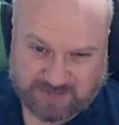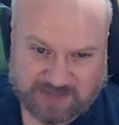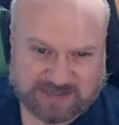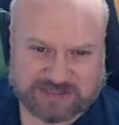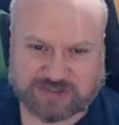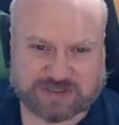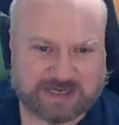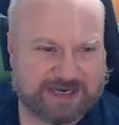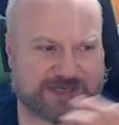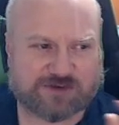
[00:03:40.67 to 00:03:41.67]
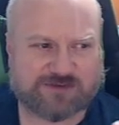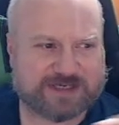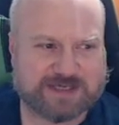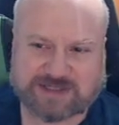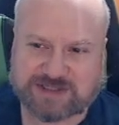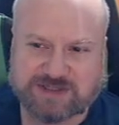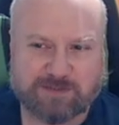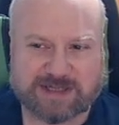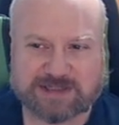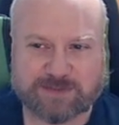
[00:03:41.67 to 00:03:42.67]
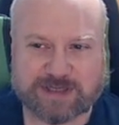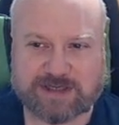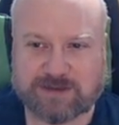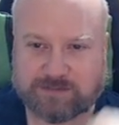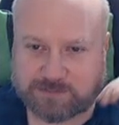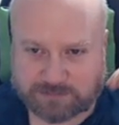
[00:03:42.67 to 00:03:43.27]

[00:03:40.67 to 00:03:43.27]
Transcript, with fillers: and this is just initial research. It's not meant to be